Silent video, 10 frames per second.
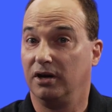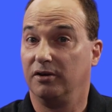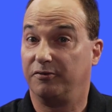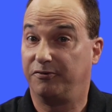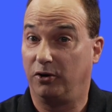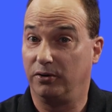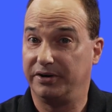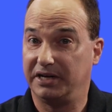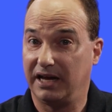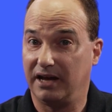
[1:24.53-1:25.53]
for
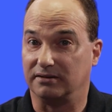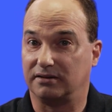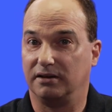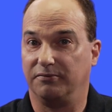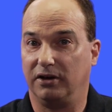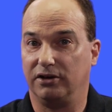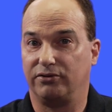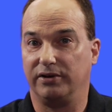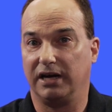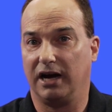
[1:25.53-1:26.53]
and against the
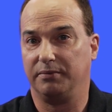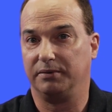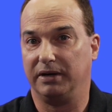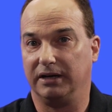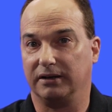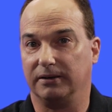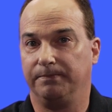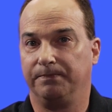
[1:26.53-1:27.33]
voluntary carbon market.